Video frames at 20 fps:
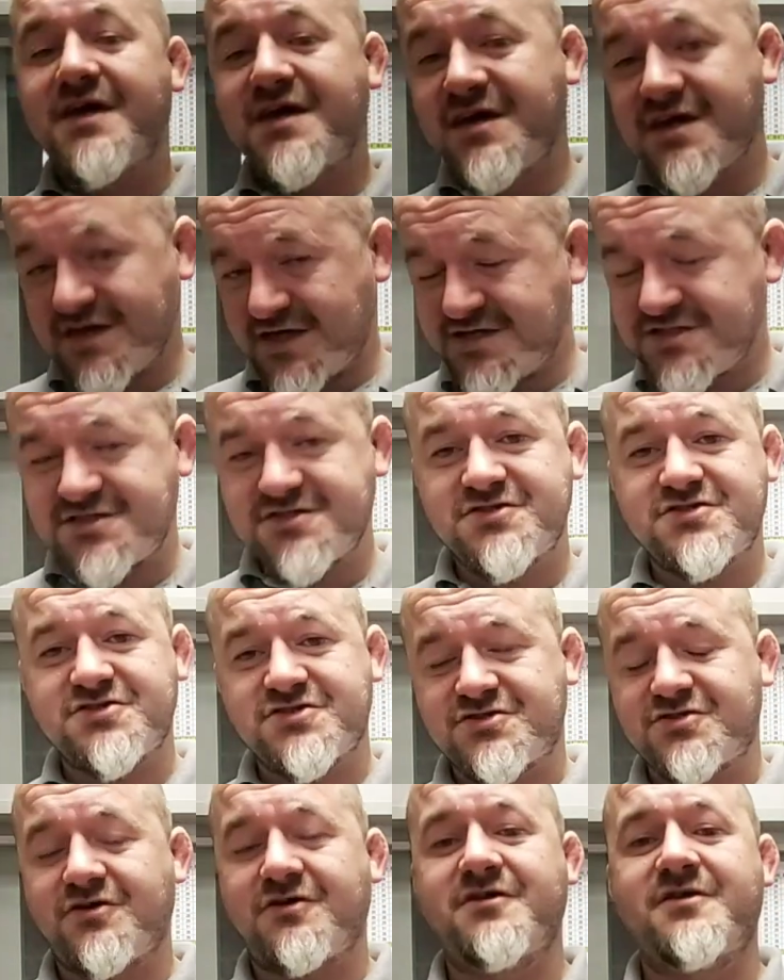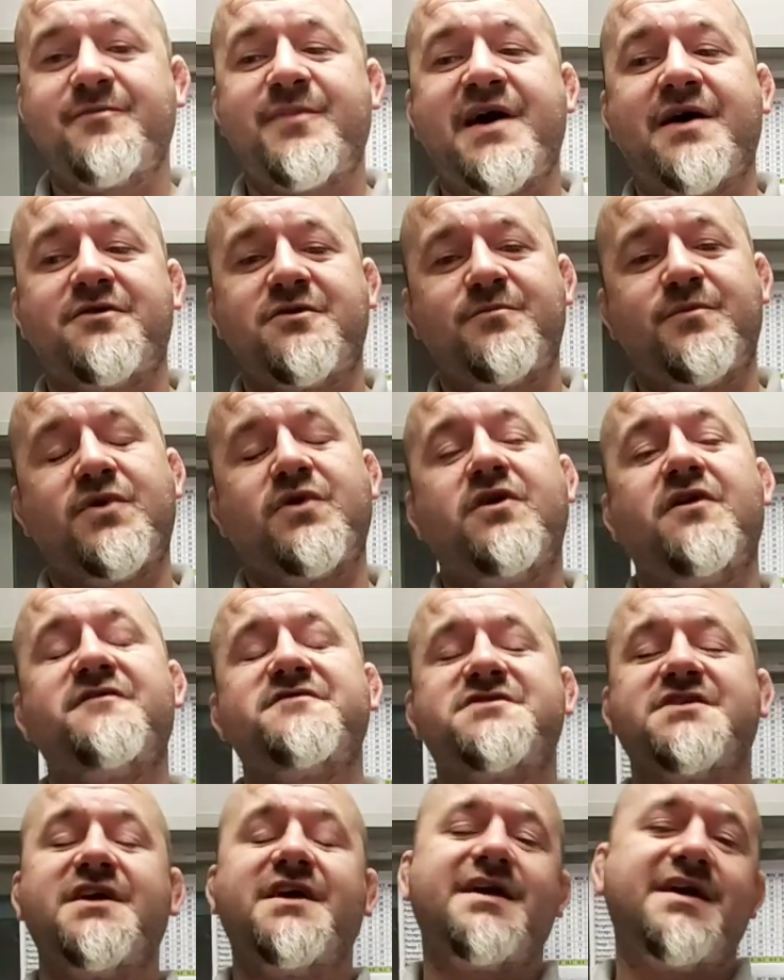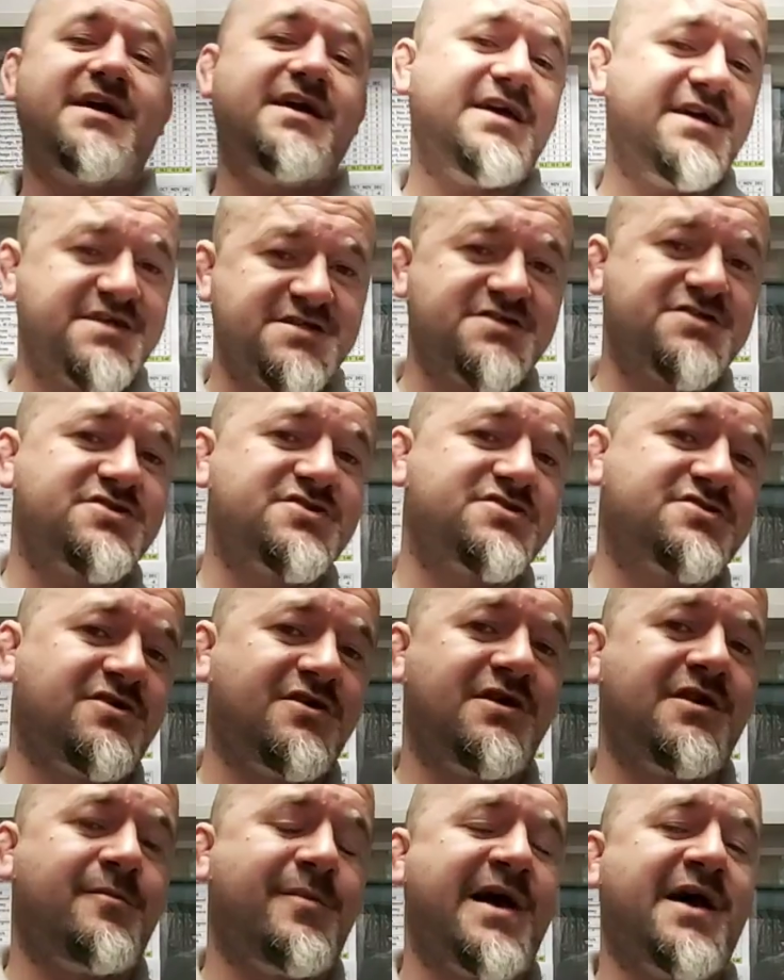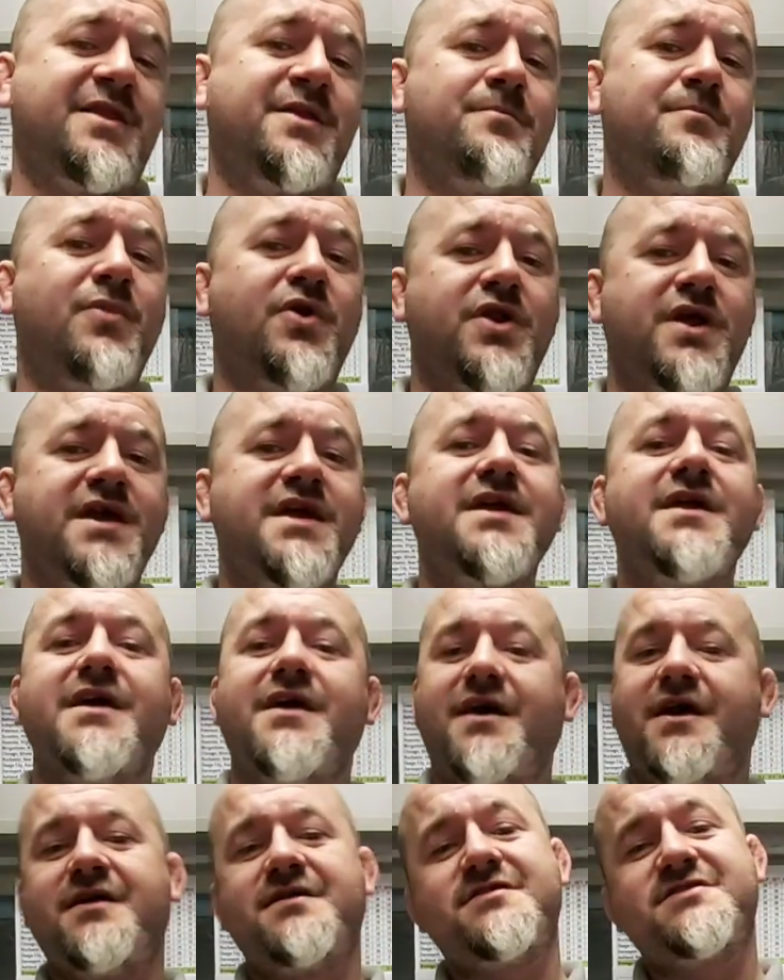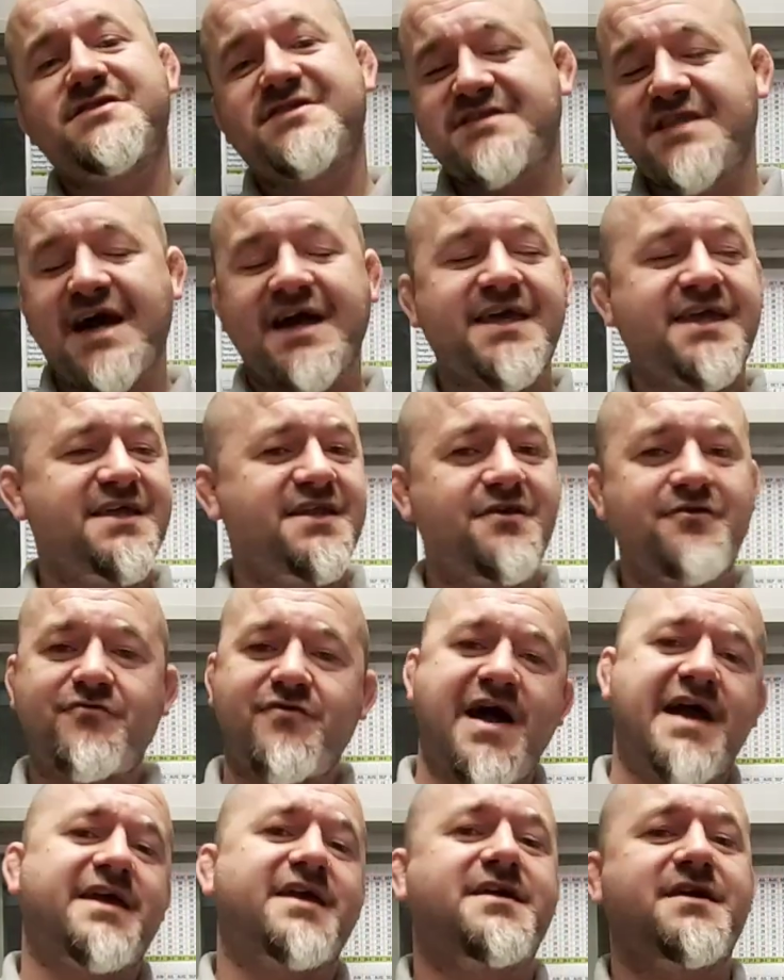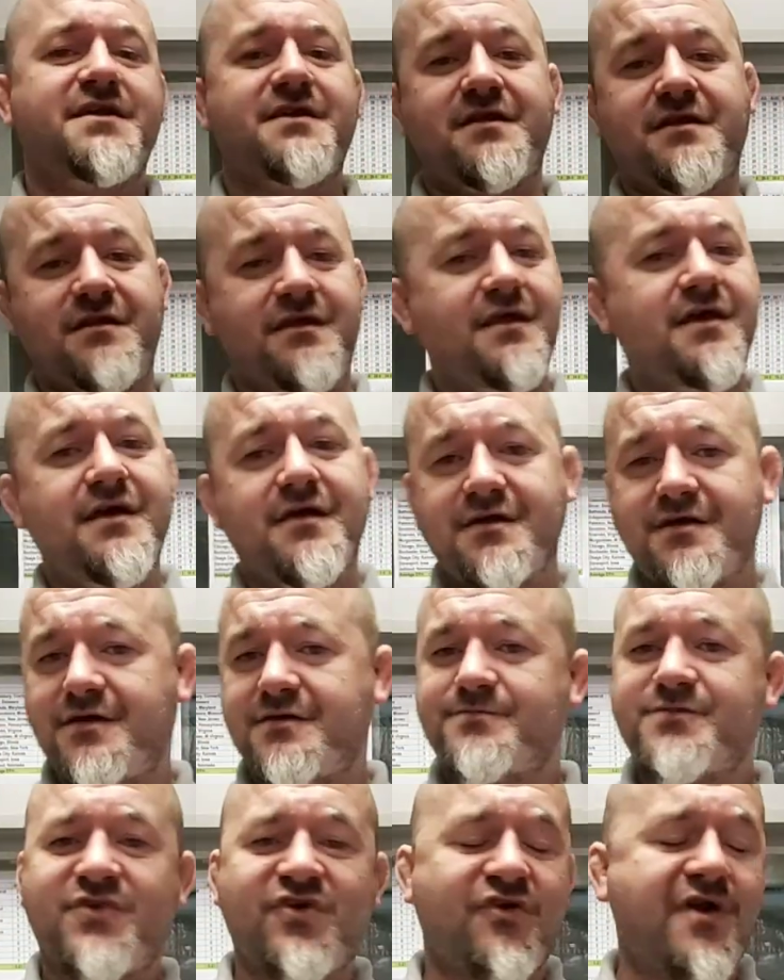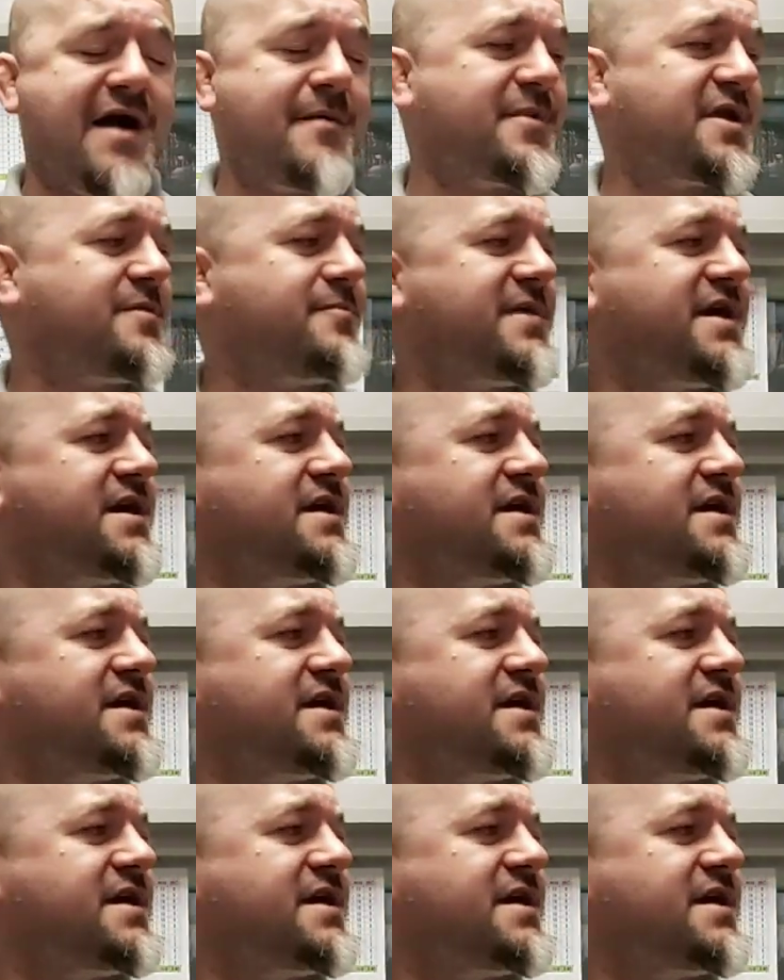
It isn't just all about the moths. It isn't just all about the money and stacking and racking and cramming them